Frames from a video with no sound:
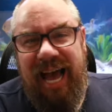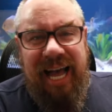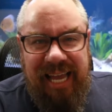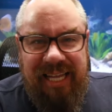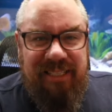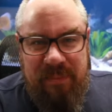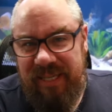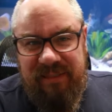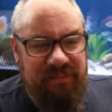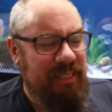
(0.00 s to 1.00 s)
I had to
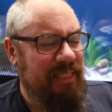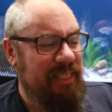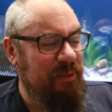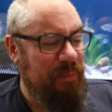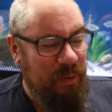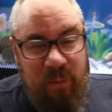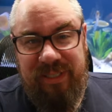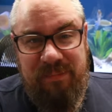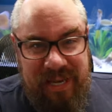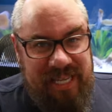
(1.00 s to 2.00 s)
make some fixes, but
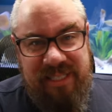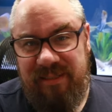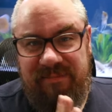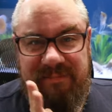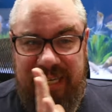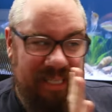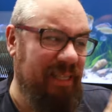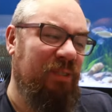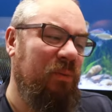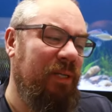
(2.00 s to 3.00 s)
once made, it
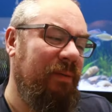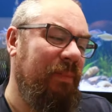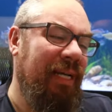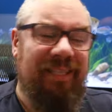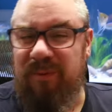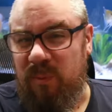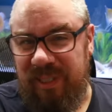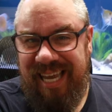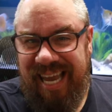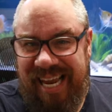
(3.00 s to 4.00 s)
does work. But I don't
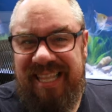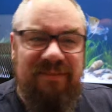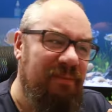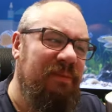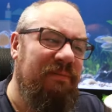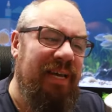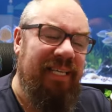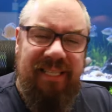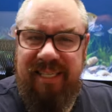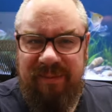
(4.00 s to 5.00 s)
to hide from the
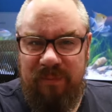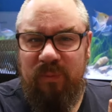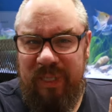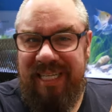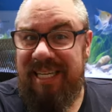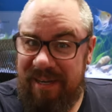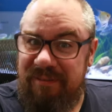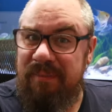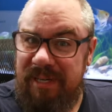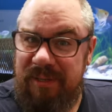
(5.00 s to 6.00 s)
fact that we did
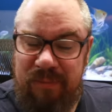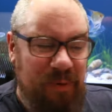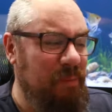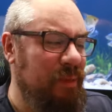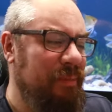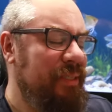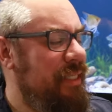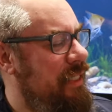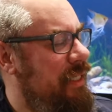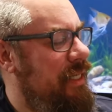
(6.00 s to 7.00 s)
have some initial
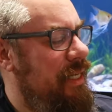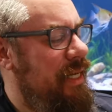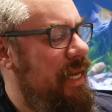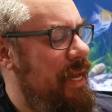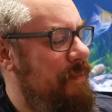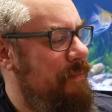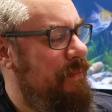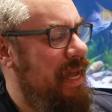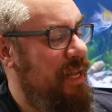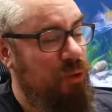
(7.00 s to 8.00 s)
problems.
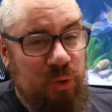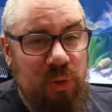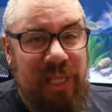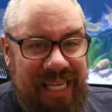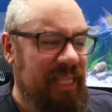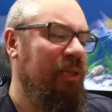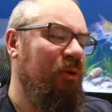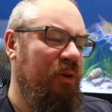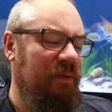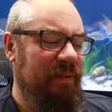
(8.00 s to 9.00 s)
Um, I do like the
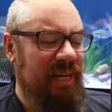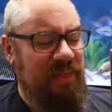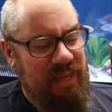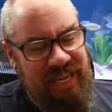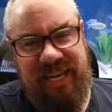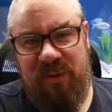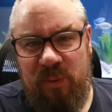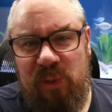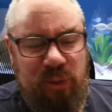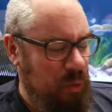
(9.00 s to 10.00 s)
look of it. I think
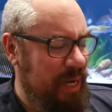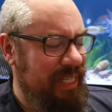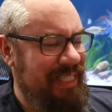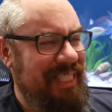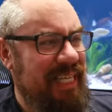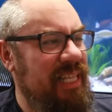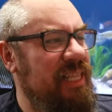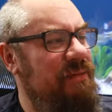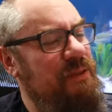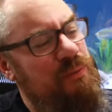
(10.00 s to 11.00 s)
it looks quite sleek. I
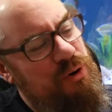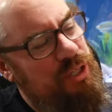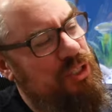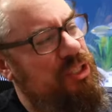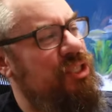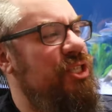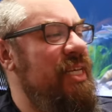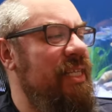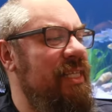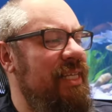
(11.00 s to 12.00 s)
love the brushed
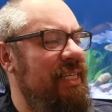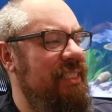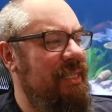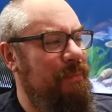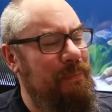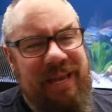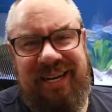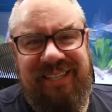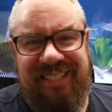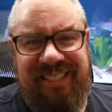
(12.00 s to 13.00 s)
steel. It's
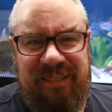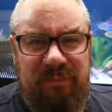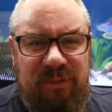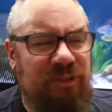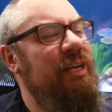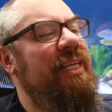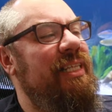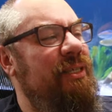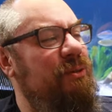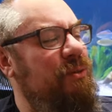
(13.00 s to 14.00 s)
better than some
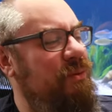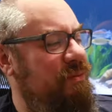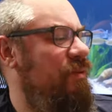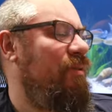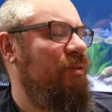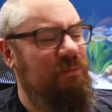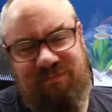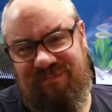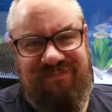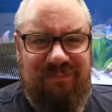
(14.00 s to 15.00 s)
crinkly old
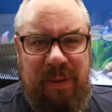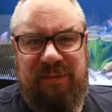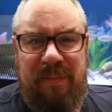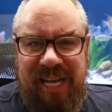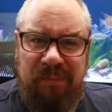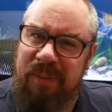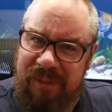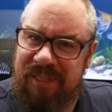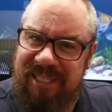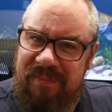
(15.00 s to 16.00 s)
Pepsi Max
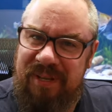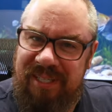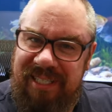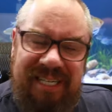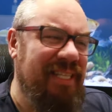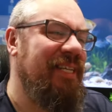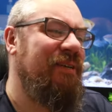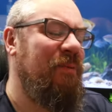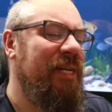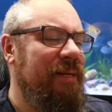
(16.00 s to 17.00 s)
bottles or something underneath
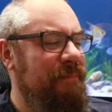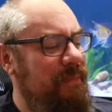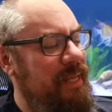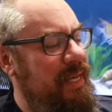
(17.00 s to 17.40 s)
your aquarium.